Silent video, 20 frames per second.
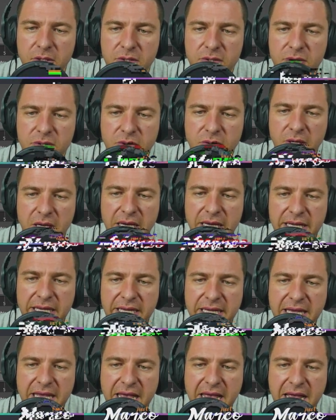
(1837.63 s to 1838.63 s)
so I
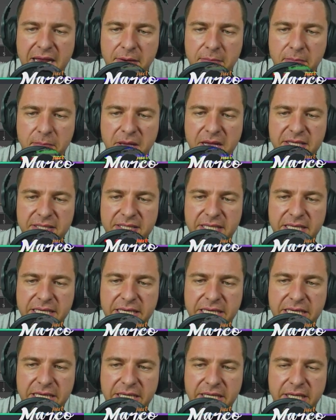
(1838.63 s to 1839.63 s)
can
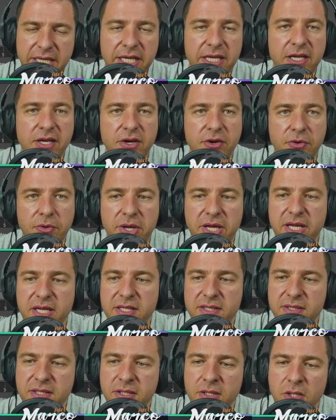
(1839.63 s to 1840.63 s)
basically
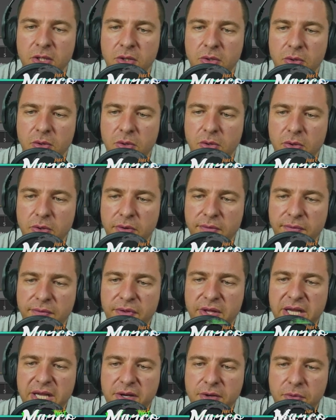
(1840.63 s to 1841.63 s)
increase or
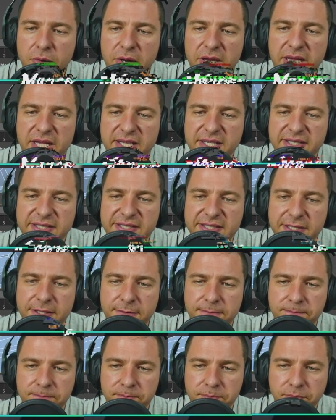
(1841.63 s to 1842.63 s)
decrease
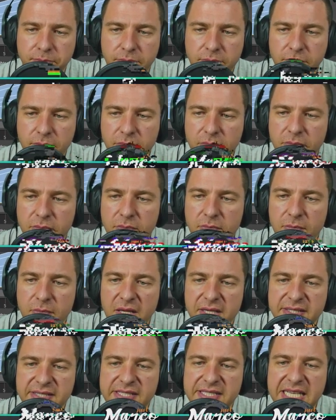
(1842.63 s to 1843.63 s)

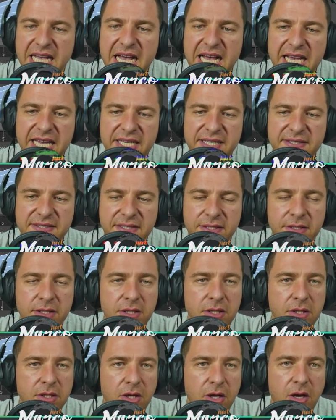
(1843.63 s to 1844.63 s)
size
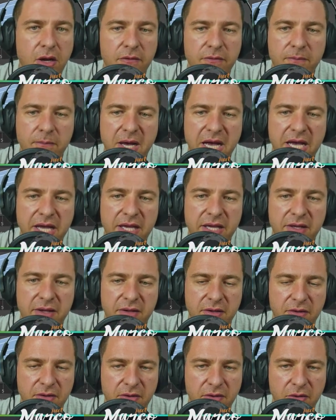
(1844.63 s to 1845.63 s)
of
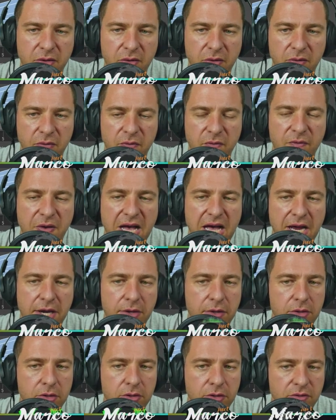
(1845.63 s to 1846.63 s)
my
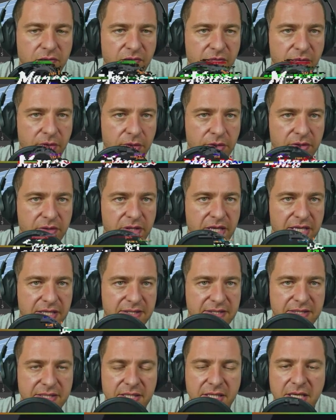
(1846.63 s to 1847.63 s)
final
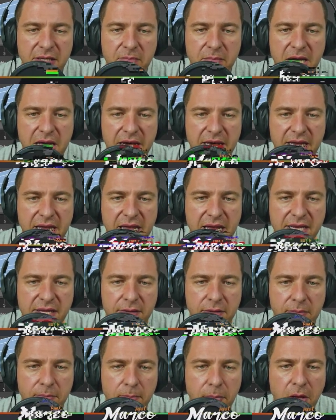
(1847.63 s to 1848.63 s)
vertex in my
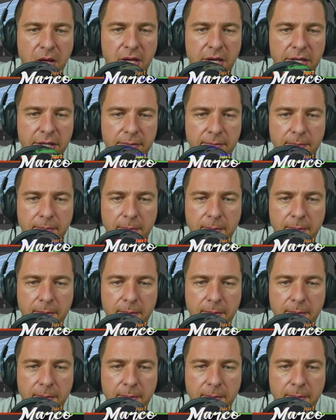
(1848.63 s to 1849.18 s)
edit poly.